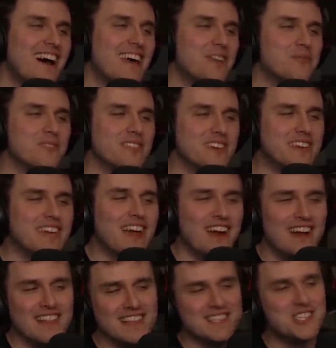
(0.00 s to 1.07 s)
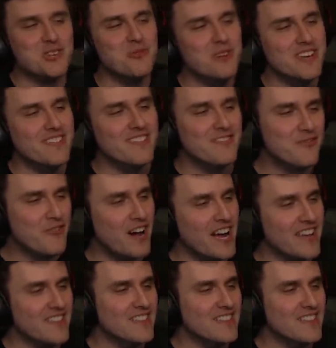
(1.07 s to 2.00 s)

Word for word: I don't really care. I'll let you win. Fine.